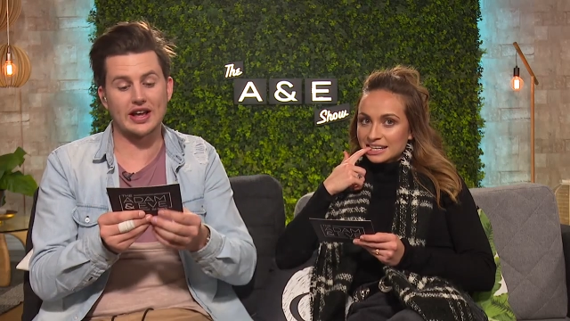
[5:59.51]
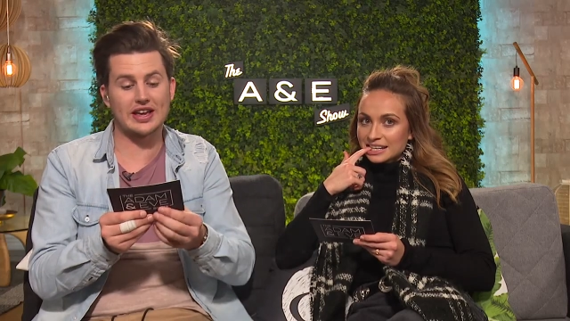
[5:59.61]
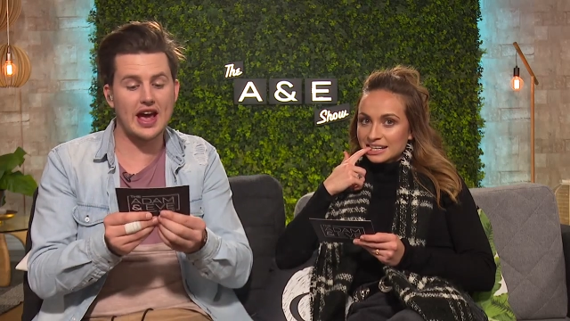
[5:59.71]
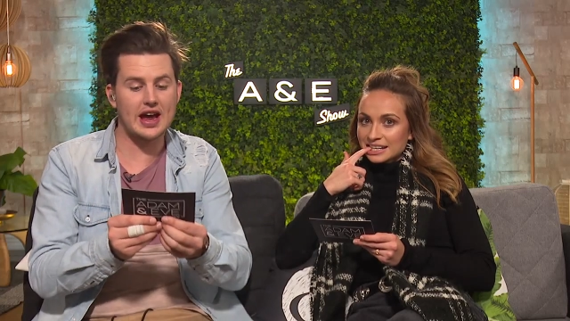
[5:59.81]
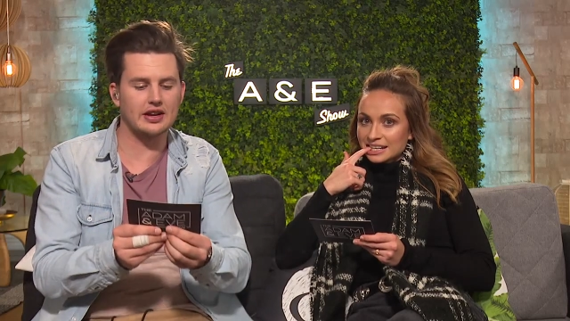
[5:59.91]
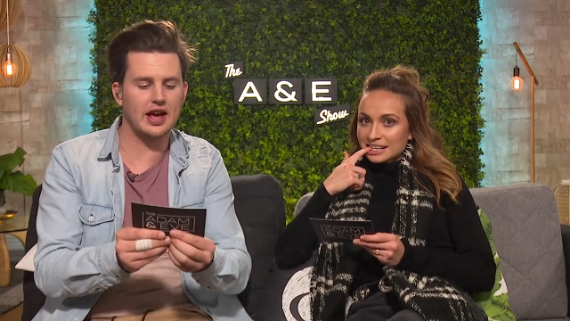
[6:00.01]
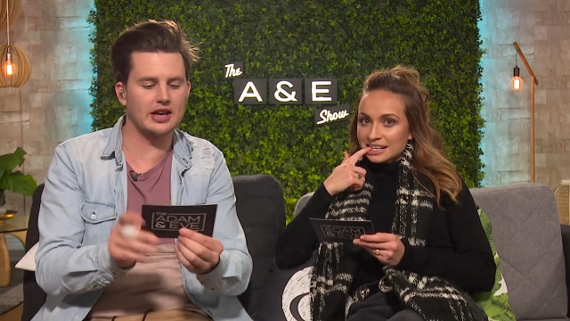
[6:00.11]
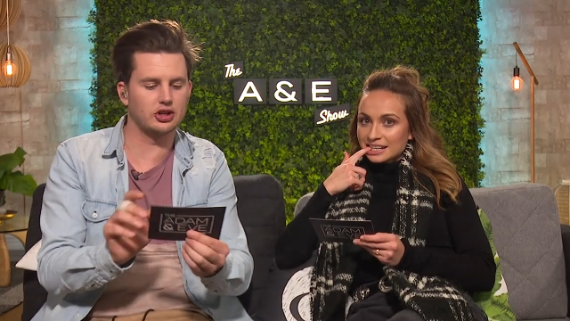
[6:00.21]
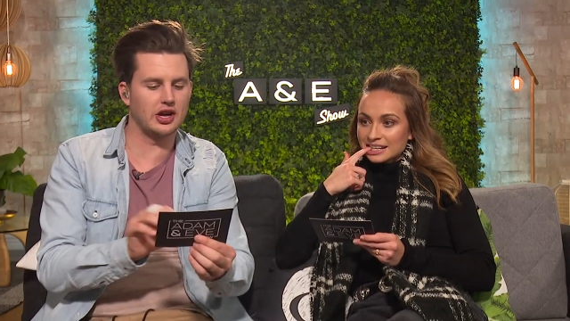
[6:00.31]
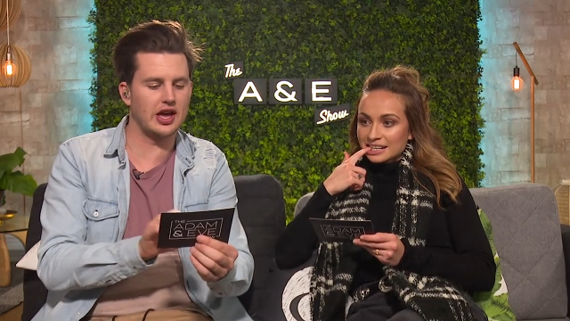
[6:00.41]
Speaker 1: Again,
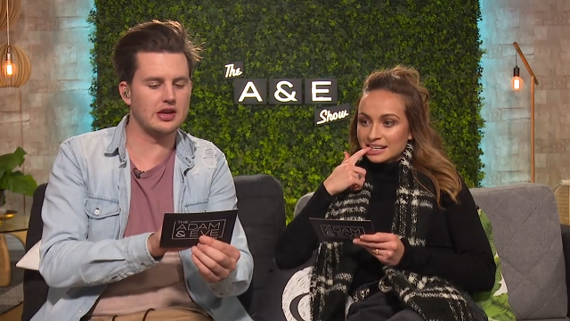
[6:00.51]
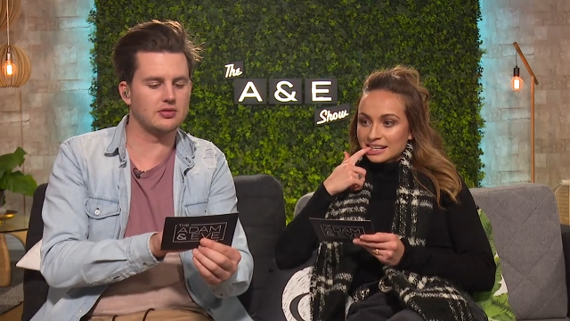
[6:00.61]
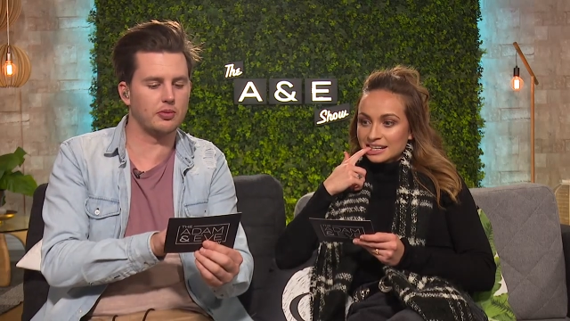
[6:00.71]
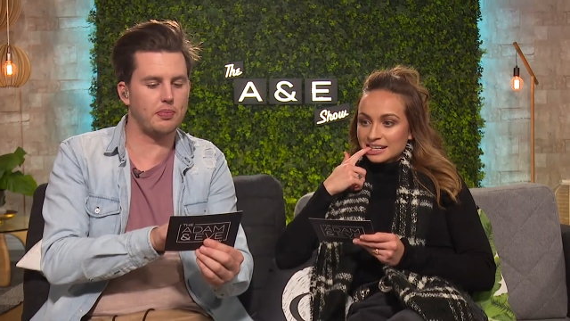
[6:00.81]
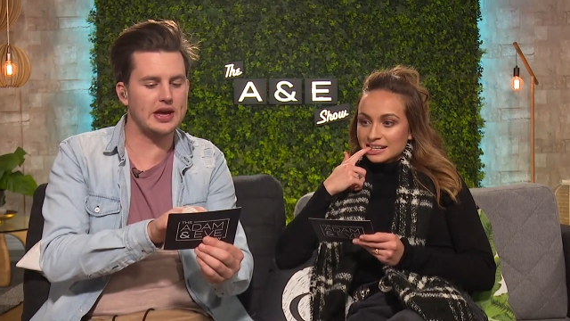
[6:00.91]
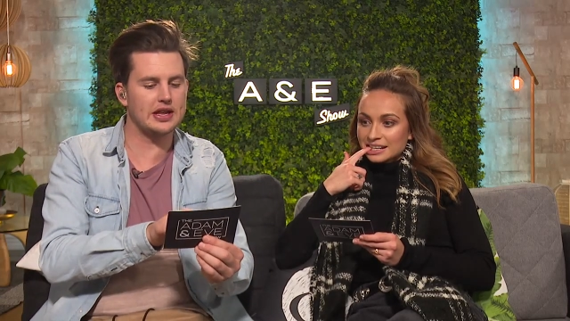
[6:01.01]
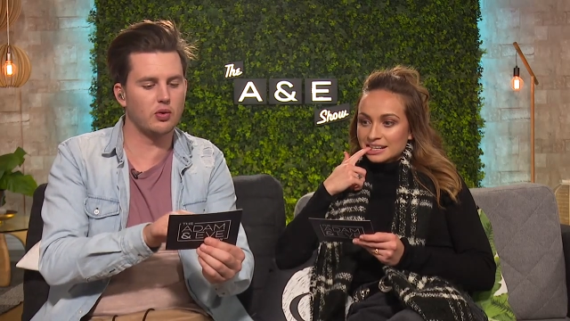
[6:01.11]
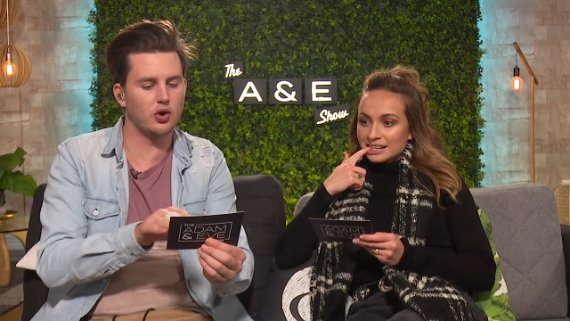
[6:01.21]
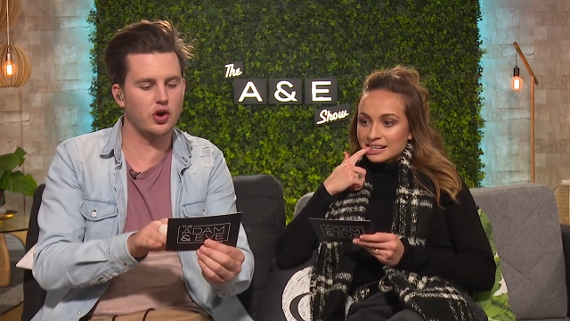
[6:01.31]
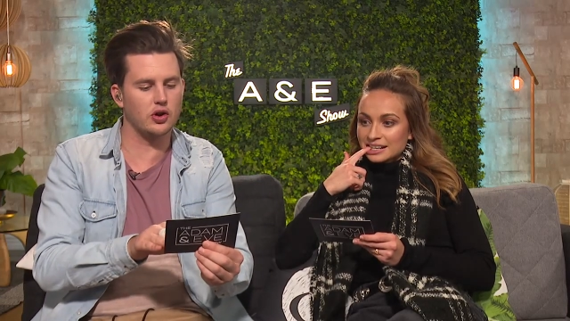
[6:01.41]
it sh he's
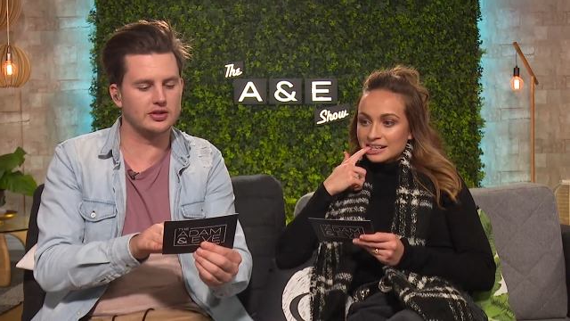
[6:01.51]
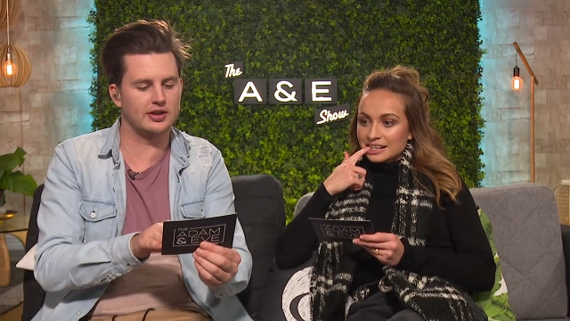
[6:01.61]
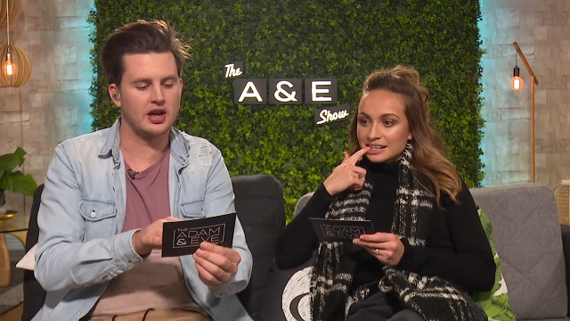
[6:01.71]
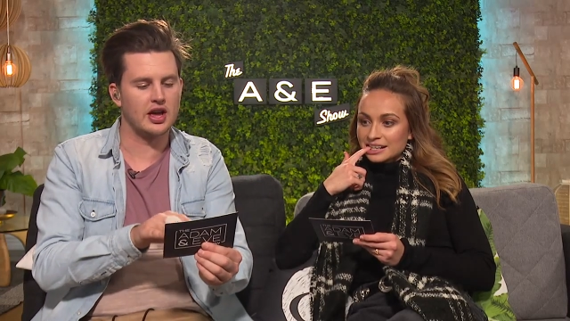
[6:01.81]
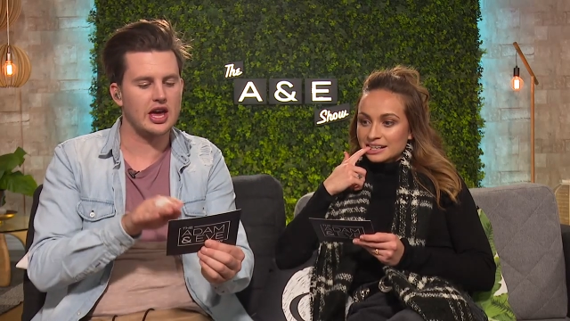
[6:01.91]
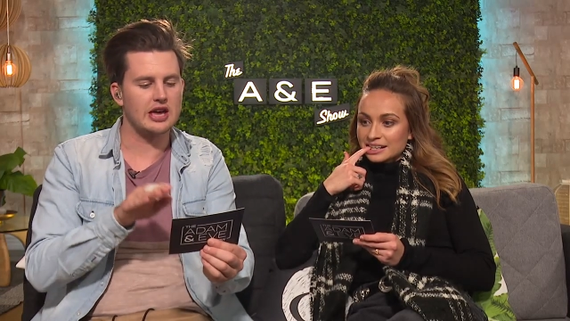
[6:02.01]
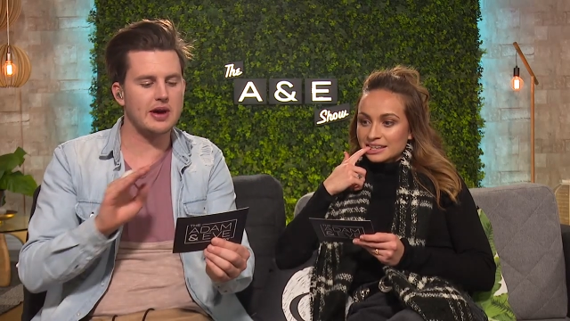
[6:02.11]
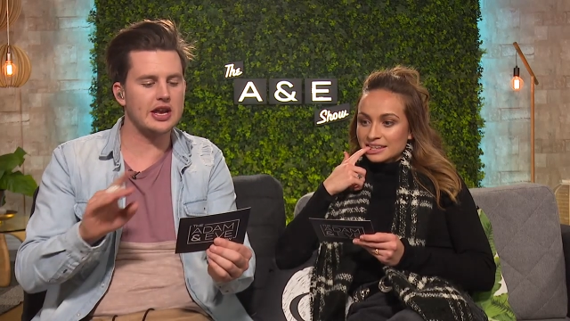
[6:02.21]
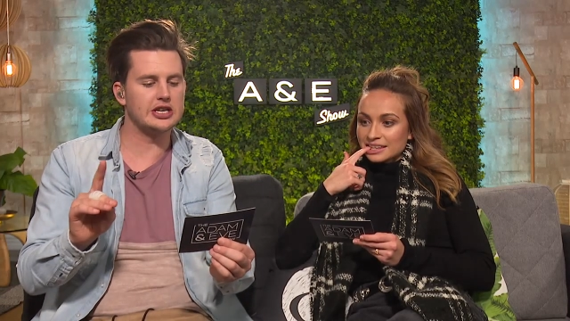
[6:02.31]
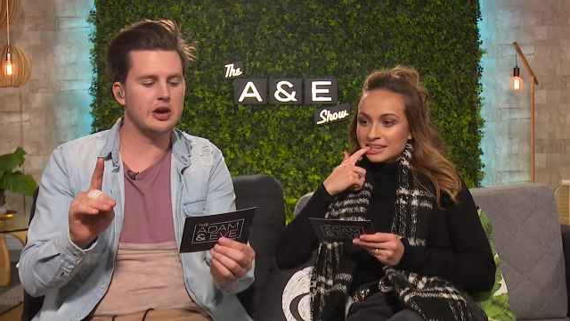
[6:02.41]
repeating words. He
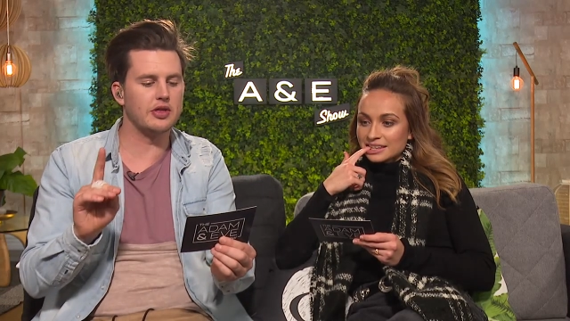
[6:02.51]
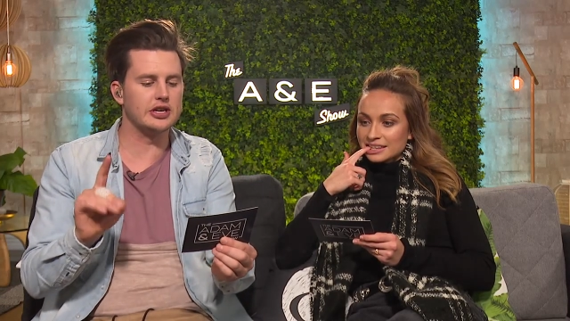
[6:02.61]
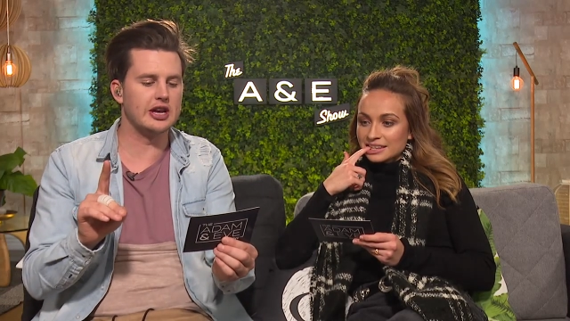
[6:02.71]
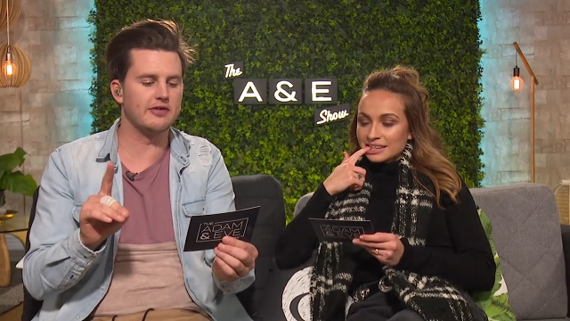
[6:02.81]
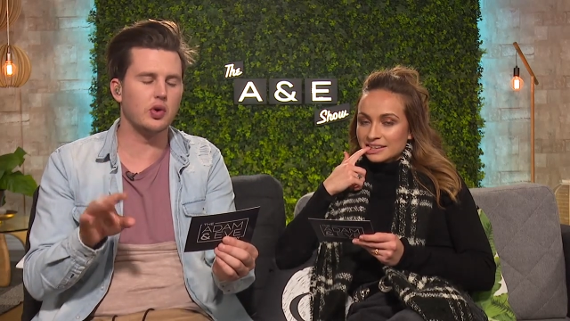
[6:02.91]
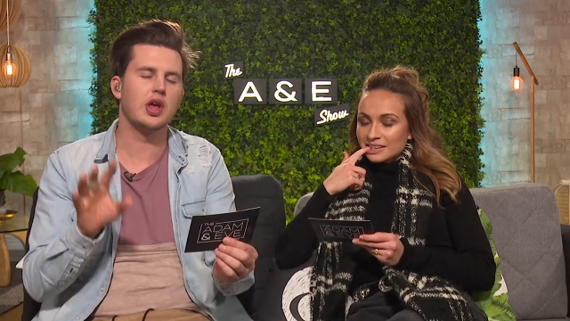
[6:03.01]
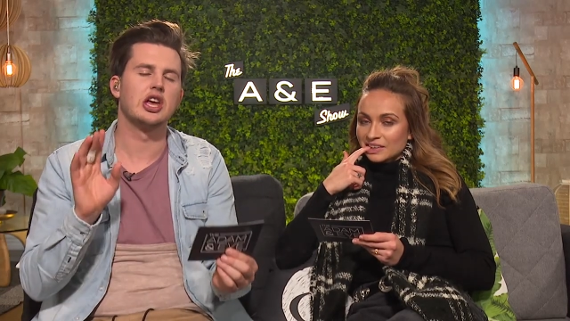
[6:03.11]
made a deal with the devil,